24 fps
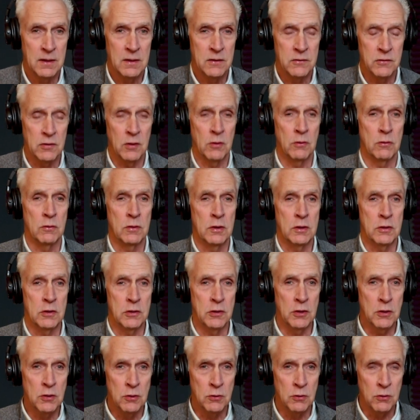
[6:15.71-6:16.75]
So
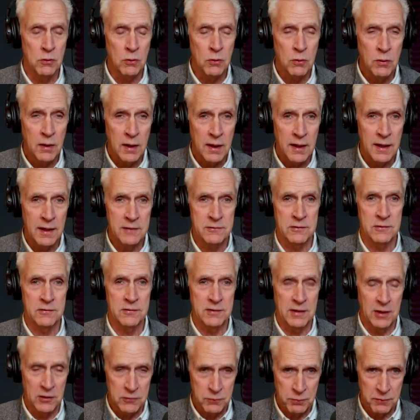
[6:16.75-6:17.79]
you, as a
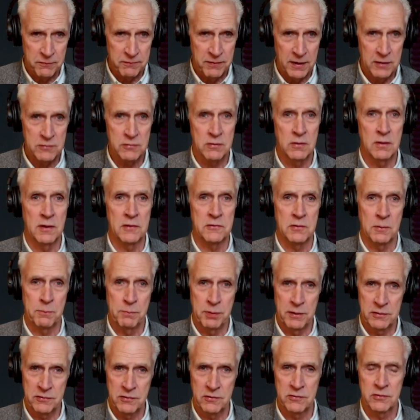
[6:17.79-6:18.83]
sales professional, as a
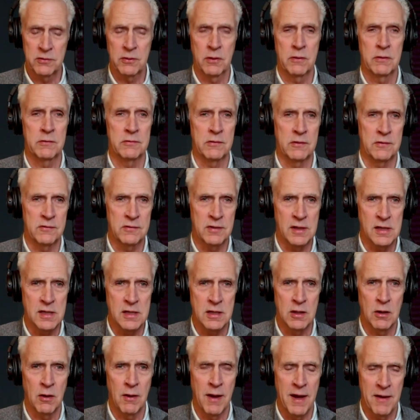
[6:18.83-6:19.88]
business owner, as a
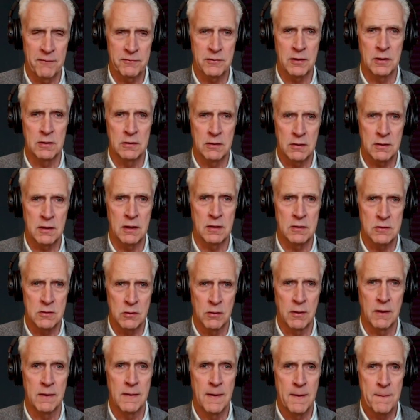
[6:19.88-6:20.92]
CEO, have to look at
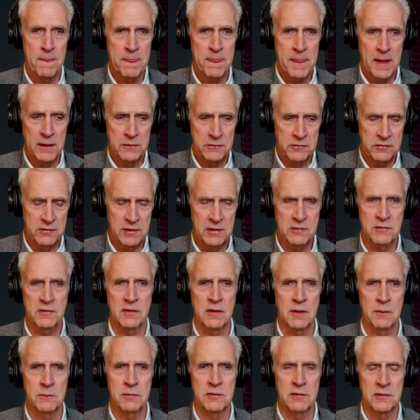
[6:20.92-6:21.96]
your
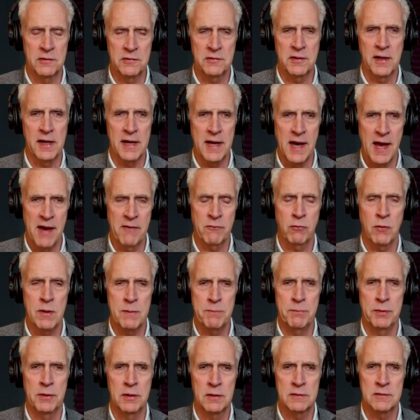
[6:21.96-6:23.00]
systems and say, have we
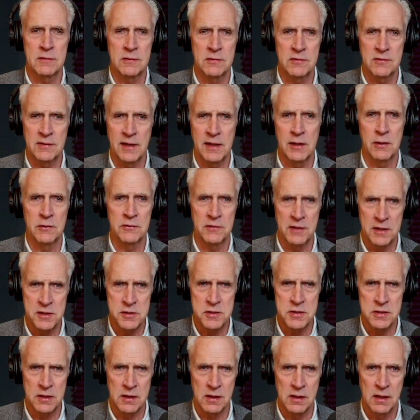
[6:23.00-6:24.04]
built a sales
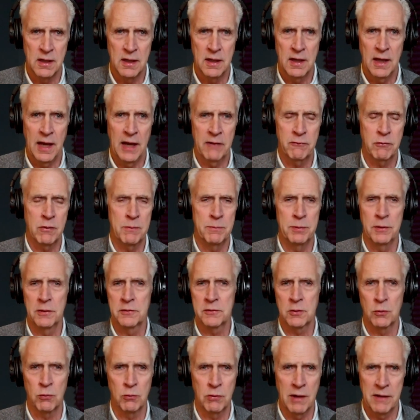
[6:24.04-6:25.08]
engine? Have we
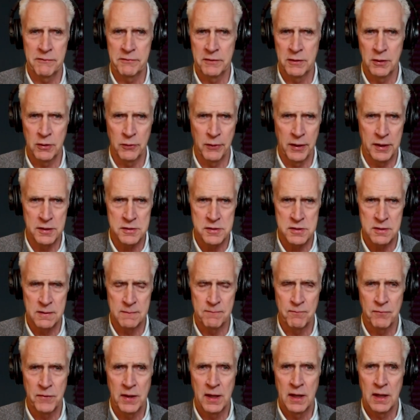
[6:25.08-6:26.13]
built a revenue engine?
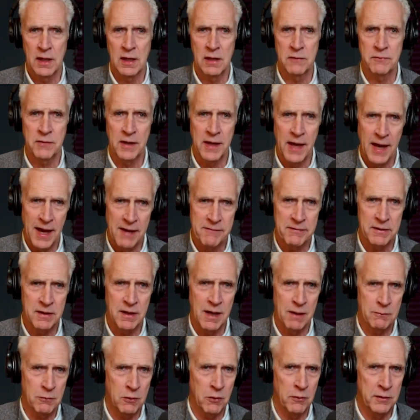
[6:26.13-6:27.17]
And if you haven't,
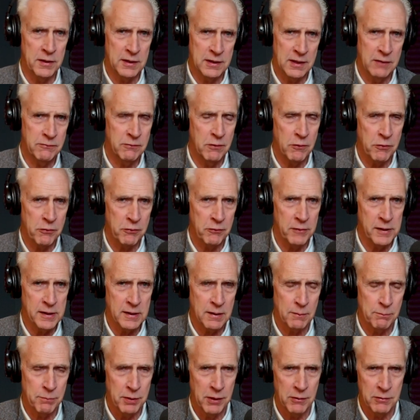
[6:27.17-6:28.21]
I'm going to give you 3
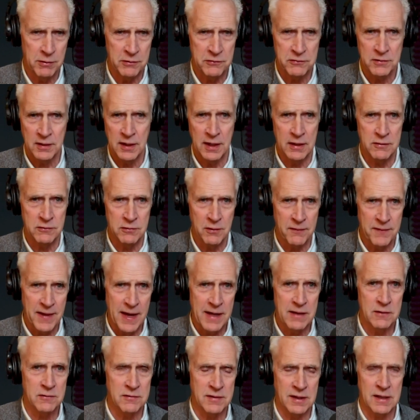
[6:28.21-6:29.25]
components today. So
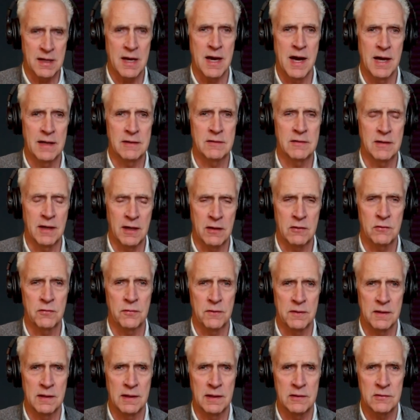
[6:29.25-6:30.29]
that is the context
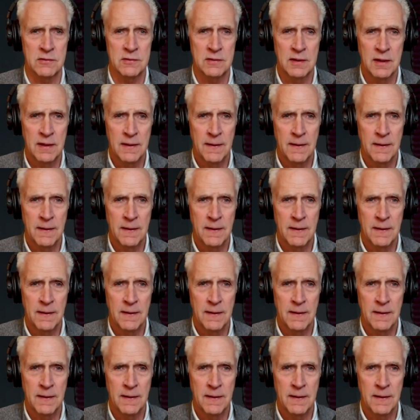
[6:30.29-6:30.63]
for this.